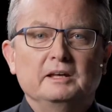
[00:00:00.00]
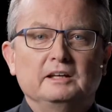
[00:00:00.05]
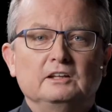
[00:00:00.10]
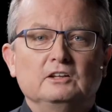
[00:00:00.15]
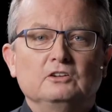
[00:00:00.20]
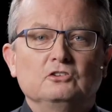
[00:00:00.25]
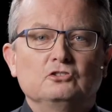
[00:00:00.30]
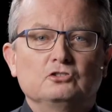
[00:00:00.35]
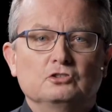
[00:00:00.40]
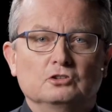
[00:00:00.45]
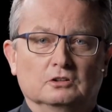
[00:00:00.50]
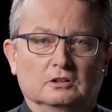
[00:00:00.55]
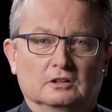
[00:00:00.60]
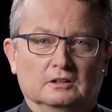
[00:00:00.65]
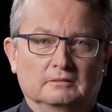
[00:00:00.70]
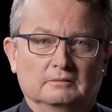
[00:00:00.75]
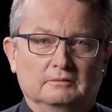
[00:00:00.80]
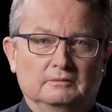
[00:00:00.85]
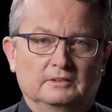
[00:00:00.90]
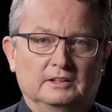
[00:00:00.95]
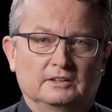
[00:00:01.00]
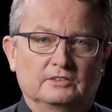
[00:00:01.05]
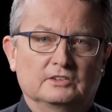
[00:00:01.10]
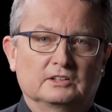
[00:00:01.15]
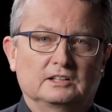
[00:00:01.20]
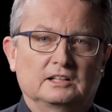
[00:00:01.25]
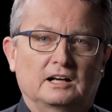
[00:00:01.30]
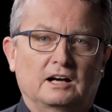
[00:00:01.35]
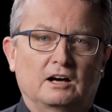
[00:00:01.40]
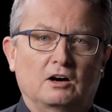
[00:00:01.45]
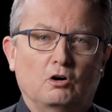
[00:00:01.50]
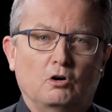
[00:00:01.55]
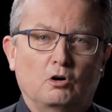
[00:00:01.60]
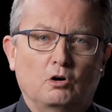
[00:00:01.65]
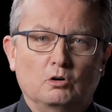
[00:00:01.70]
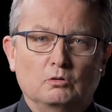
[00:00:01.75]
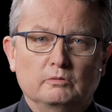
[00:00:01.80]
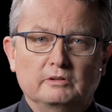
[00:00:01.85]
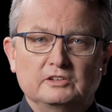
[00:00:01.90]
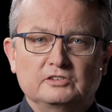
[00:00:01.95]
making sure that the car
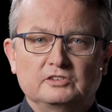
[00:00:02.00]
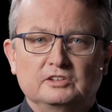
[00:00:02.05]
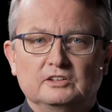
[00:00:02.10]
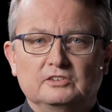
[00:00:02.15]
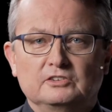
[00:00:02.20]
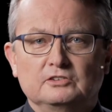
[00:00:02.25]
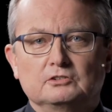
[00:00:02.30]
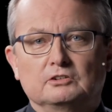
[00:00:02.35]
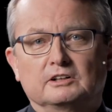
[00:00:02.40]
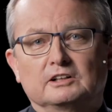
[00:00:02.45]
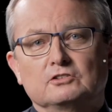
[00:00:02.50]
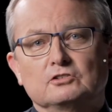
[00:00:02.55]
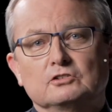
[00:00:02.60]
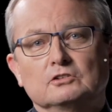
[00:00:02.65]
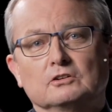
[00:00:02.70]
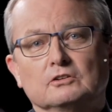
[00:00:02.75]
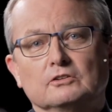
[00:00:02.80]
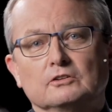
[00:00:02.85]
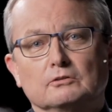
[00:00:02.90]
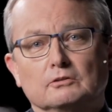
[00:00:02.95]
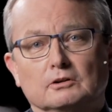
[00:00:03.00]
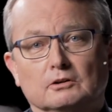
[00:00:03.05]
always has traction on the